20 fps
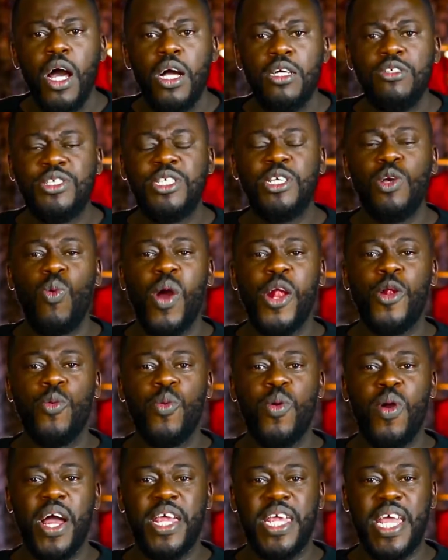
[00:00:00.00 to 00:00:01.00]
You see,
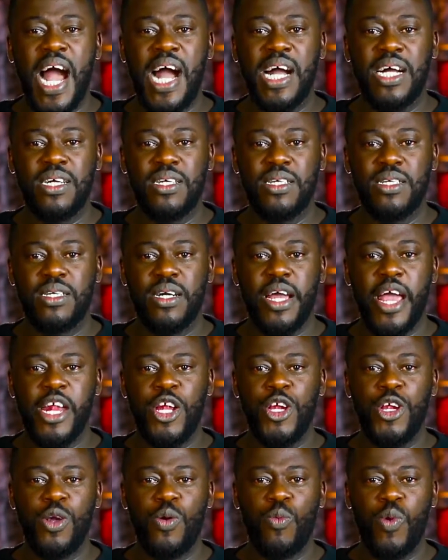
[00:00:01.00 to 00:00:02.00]
when we are young
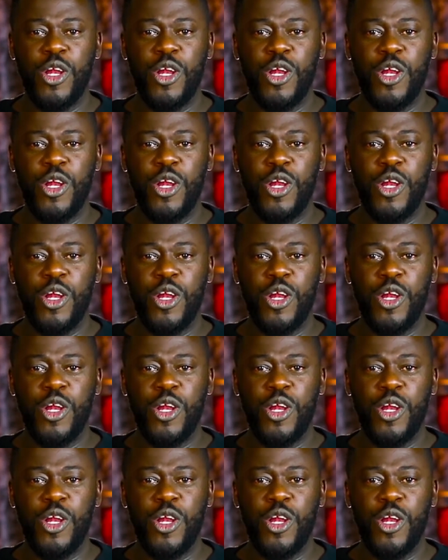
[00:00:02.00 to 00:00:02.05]
and